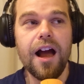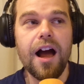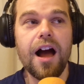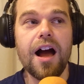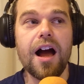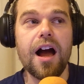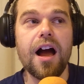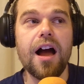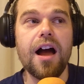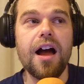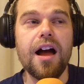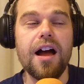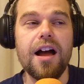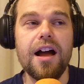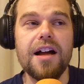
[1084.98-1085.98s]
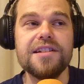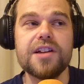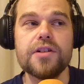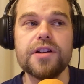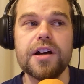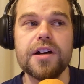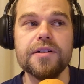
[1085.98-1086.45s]

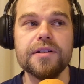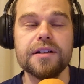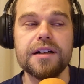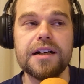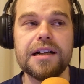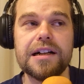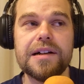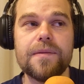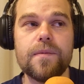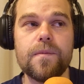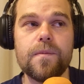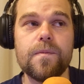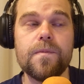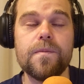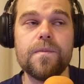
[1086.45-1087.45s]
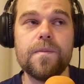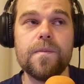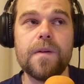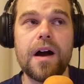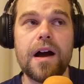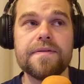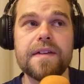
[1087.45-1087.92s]
Don't know.
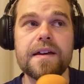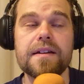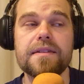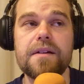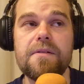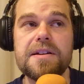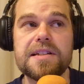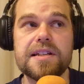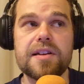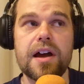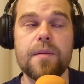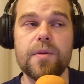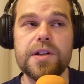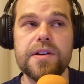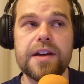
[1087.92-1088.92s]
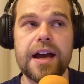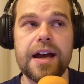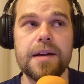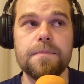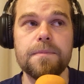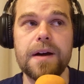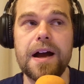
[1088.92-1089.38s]
I think there is a time when you
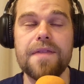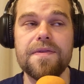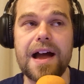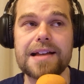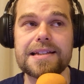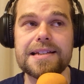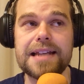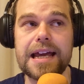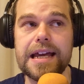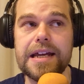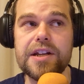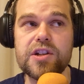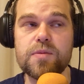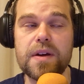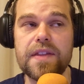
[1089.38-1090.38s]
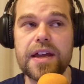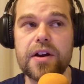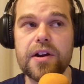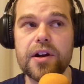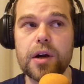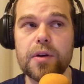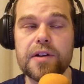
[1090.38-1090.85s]
can, but at that stage when they'd
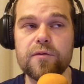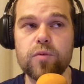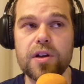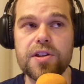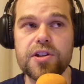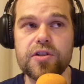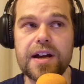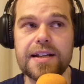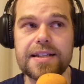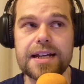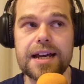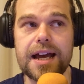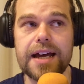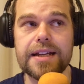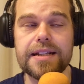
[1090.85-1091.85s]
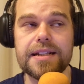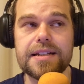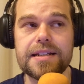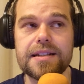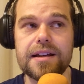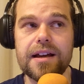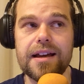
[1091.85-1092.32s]
only got rid of one traitor,
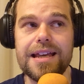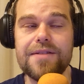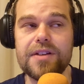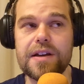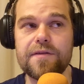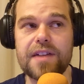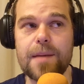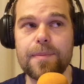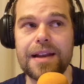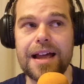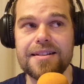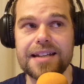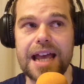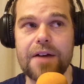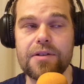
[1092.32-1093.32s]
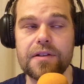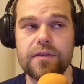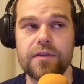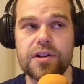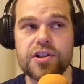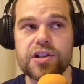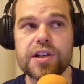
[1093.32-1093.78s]
and even if they planned to get rid of
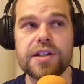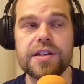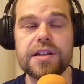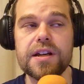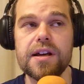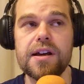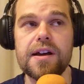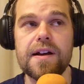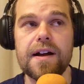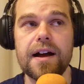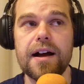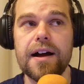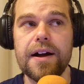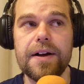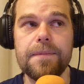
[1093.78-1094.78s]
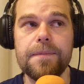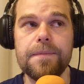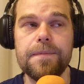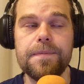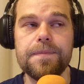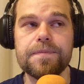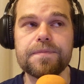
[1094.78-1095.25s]
Christian,
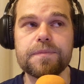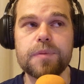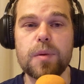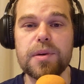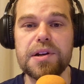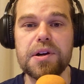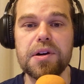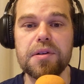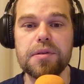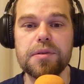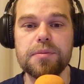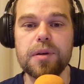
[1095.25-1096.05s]
probably not.